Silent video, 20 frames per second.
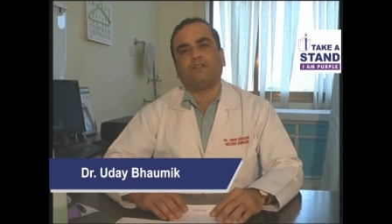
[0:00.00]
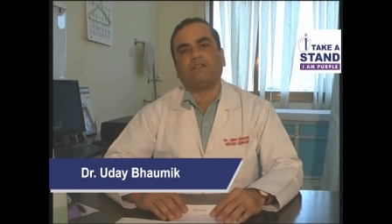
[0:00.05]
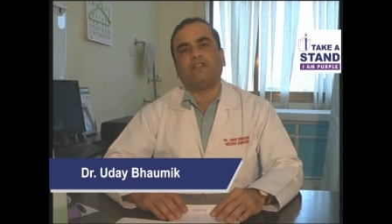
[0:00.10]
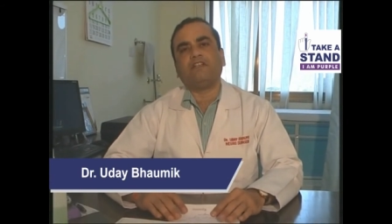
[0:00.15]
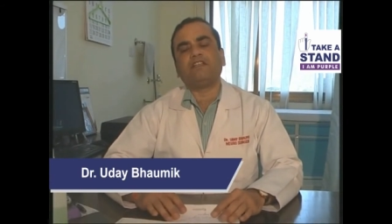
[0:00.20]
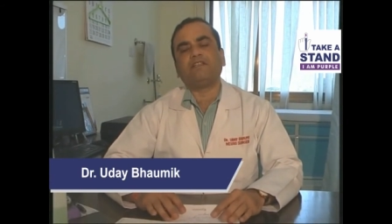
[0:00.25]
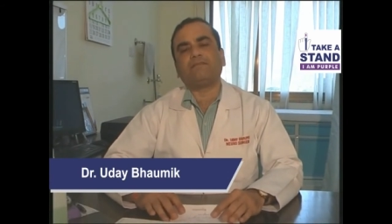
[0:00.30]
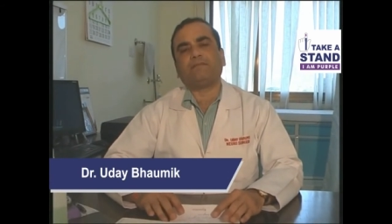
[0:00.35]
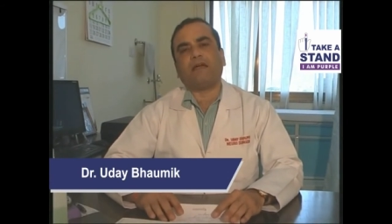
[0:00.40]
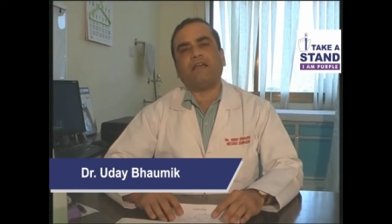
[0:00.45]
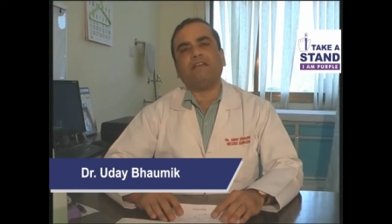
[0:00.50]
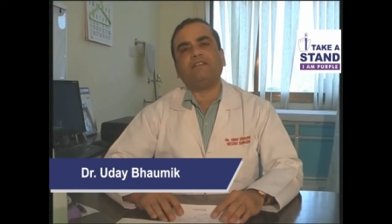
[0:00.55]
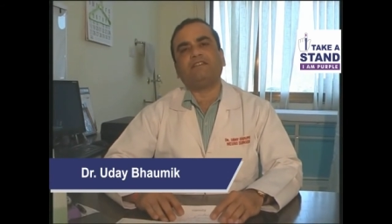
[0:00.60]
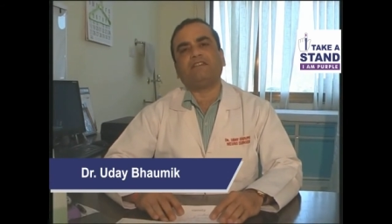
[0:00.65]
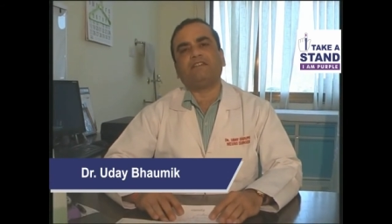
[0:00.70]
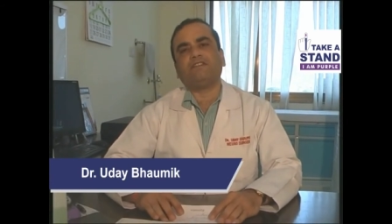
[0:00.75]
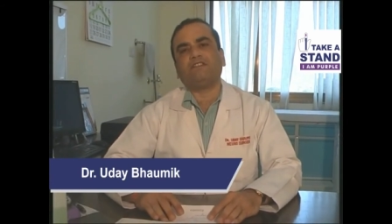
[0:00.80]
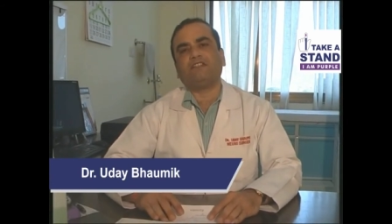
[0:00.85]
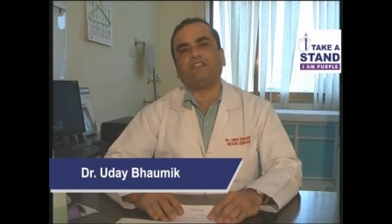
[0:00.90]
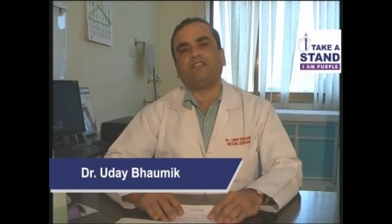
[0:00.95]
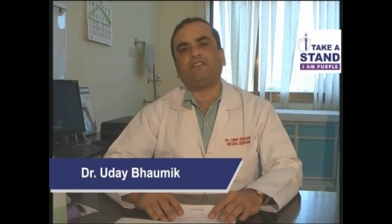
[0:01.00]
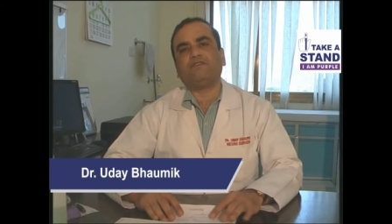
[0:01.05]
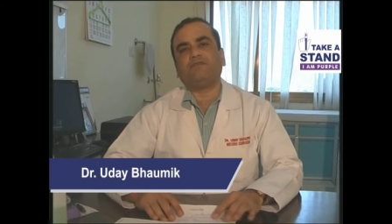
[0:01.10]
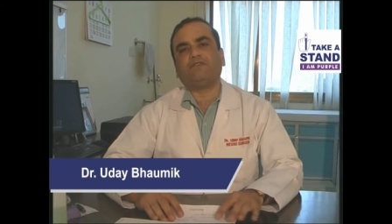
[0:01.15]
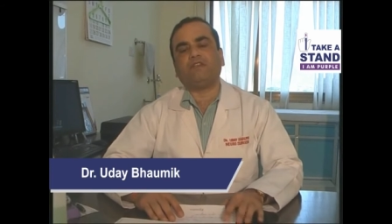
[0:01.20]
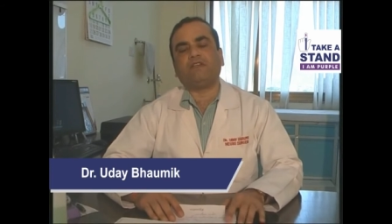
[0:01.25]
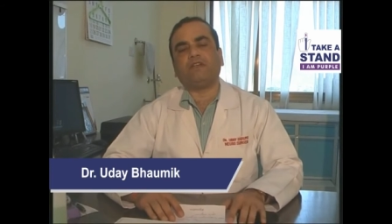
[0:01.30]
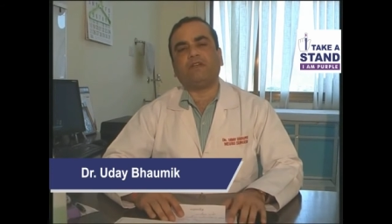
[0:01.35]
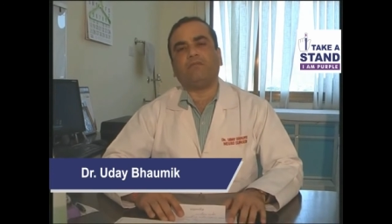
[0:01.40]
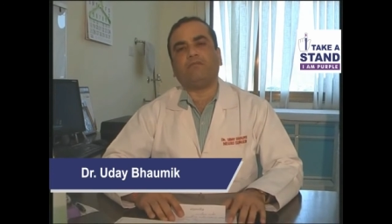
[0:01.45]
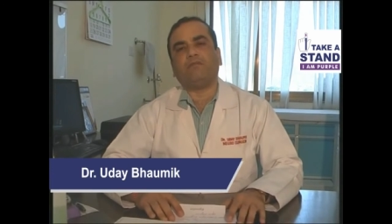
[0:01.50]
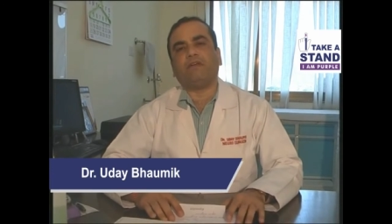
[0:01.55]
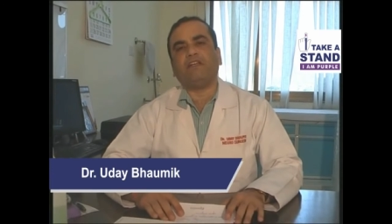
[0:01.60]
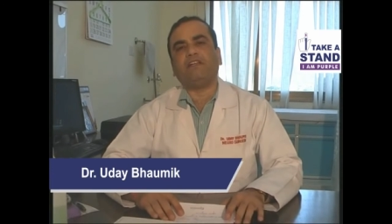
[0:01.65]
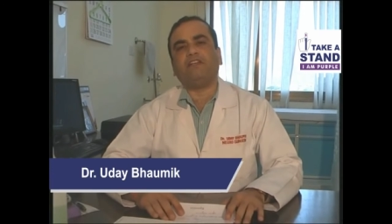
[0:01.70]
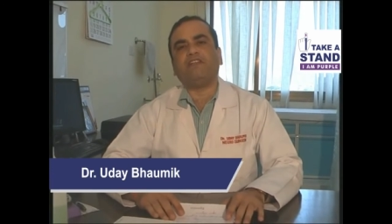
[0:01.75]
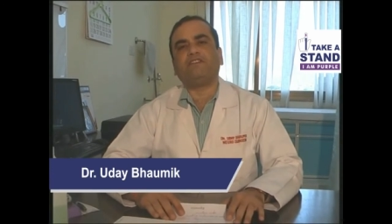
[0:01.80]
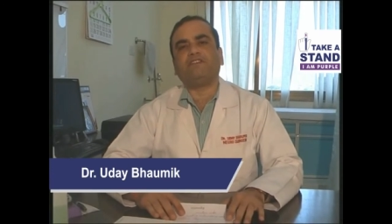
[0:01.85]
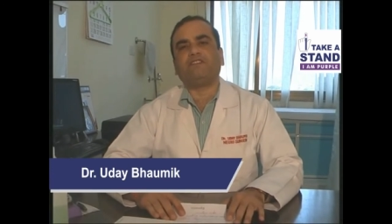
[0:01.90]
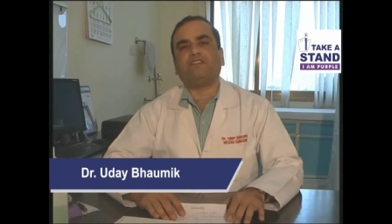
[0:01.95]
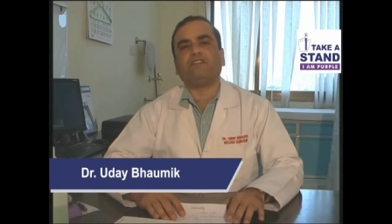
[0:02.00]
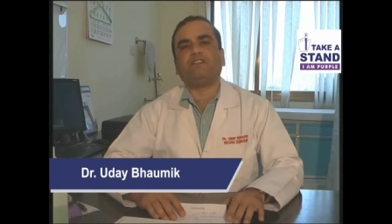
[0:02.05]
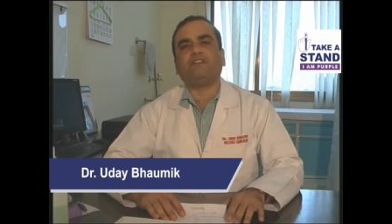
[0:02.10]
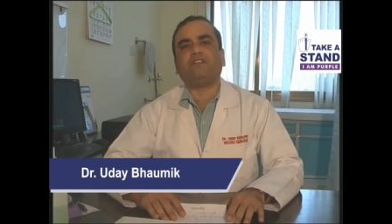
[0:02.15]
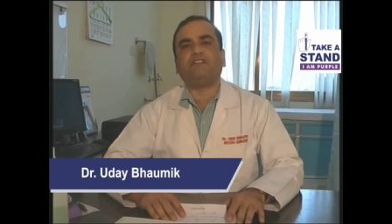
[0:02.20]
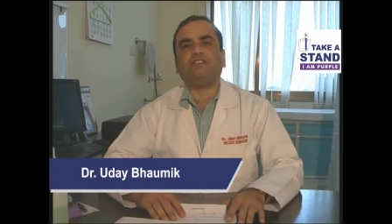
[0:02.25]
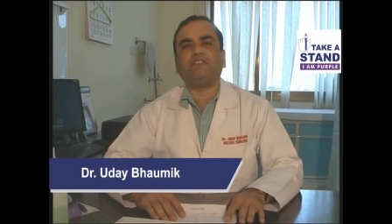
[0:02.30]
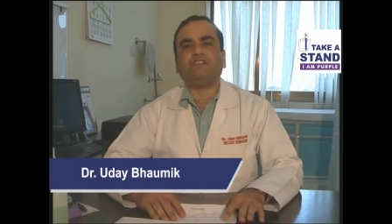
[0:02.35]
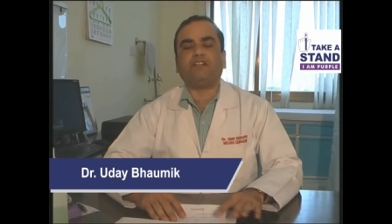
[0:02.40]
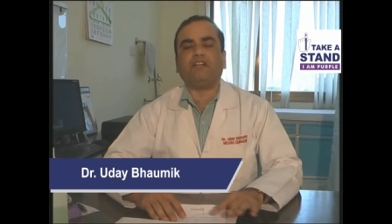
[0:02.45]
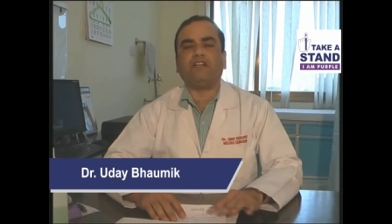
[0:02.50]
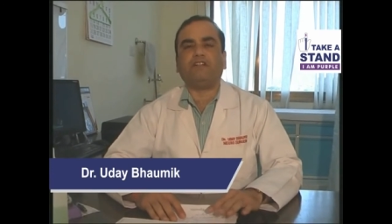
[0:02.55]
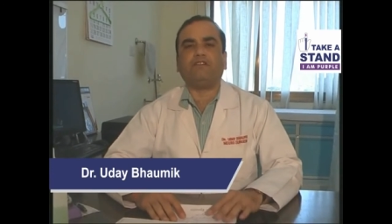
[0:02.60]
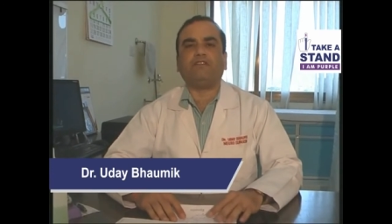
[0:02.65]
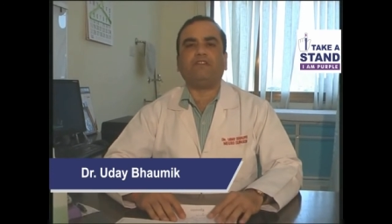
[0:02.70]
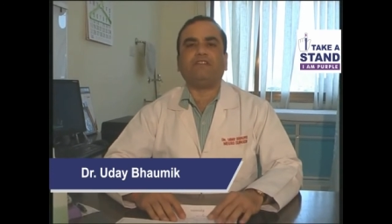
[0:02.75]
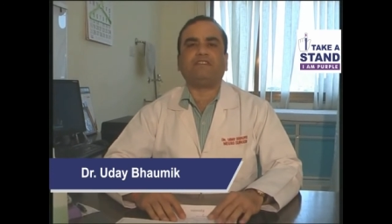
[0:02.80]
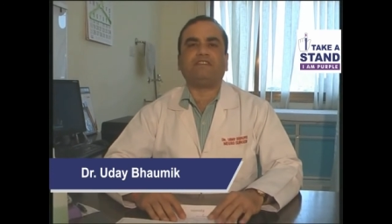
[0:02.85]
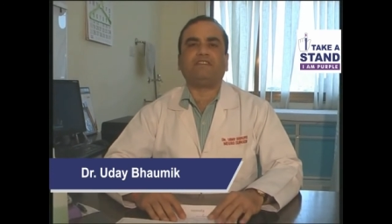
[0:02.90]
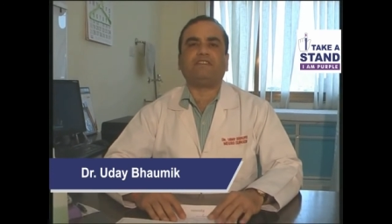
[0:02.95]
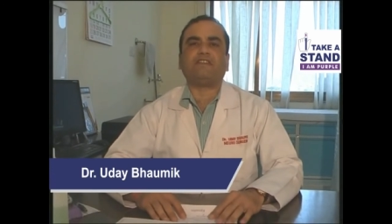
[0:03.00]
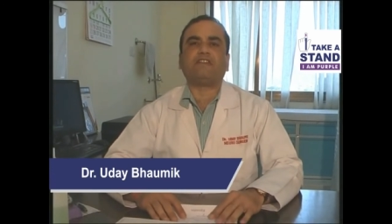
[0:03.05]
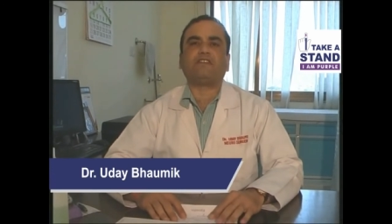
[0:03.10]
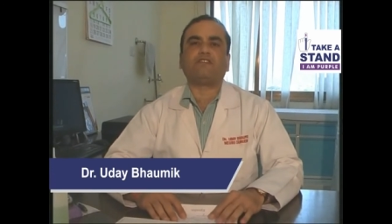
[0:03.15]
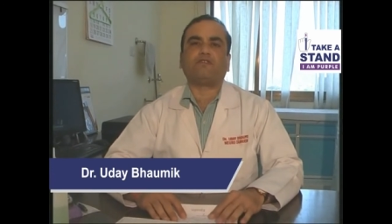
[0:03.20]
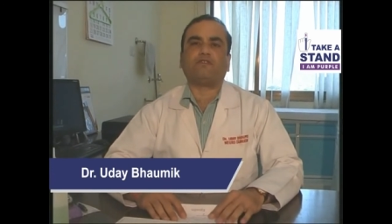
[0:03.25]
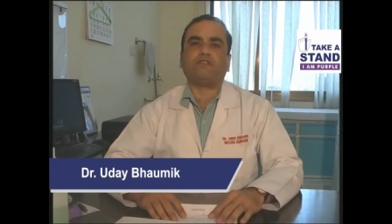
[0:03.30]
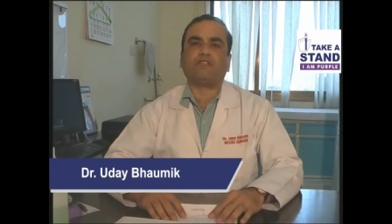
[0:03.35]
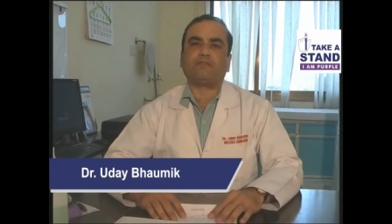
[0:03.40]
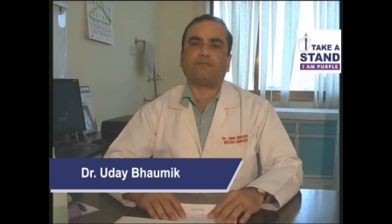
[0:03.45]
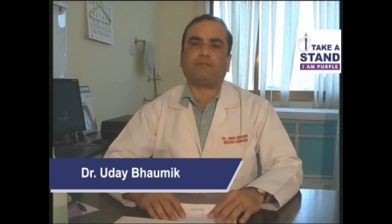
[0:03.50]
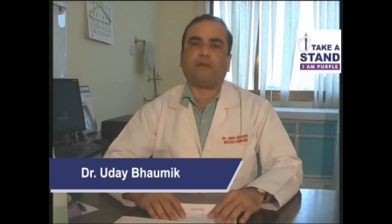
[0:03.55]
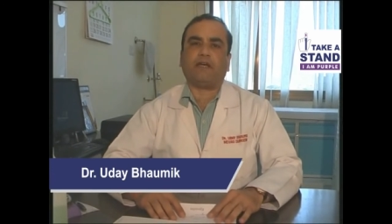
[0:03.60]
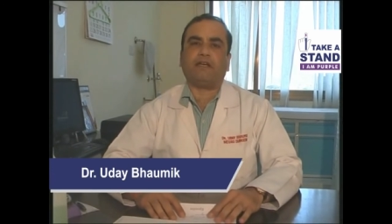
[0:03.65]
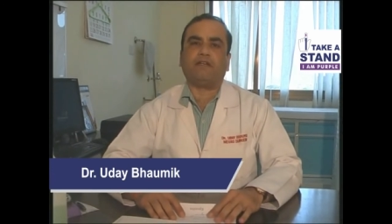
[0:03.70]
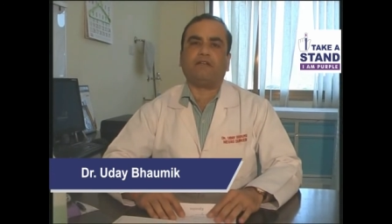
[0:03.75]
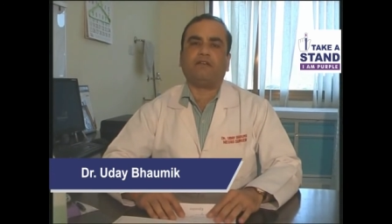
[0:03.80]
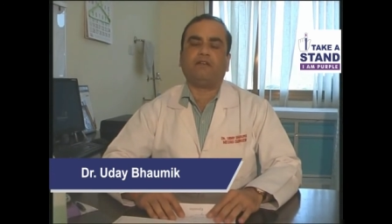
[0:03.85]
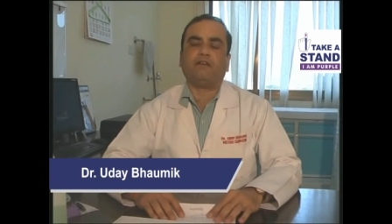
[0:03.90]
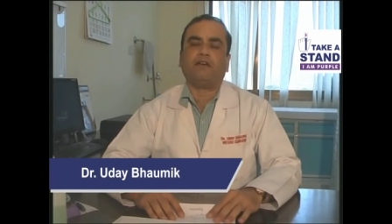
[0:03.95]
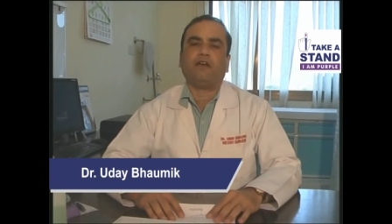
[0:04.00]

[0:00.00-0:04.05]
In spine surgeries, we mainly see the degenerative diseases of the spine,